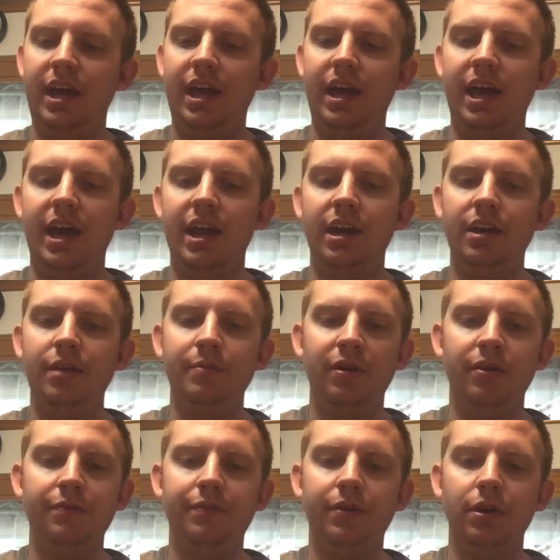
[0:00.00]
had any
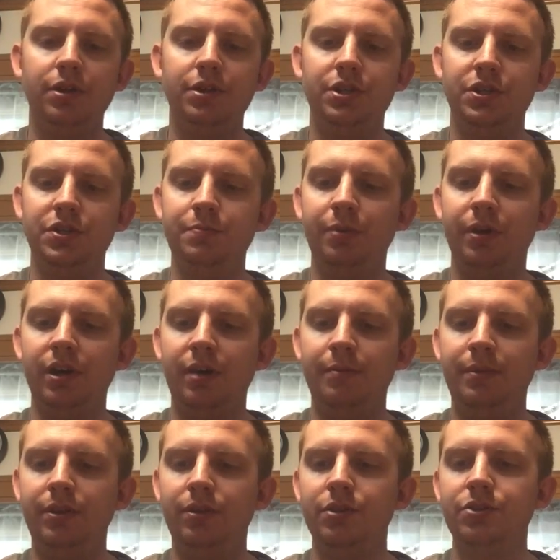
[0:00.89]
malfunctions, but
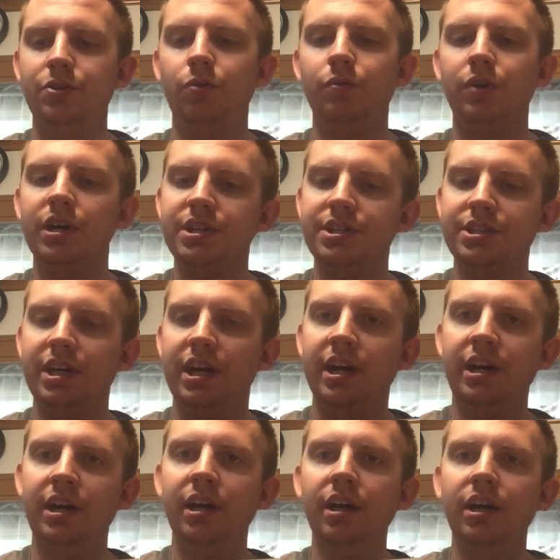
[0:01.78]
I mean, there's no rust
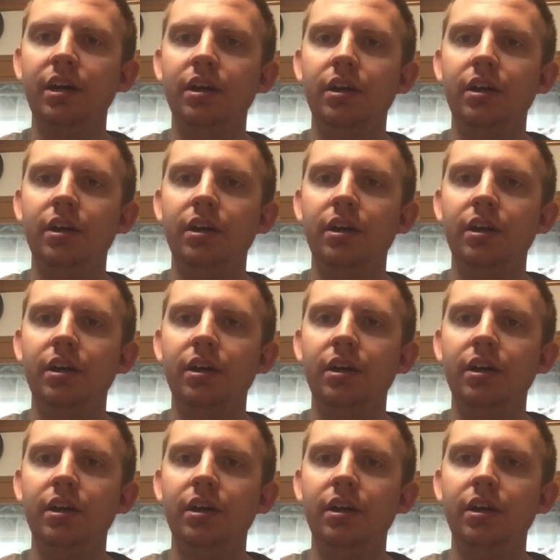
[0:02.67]
on it.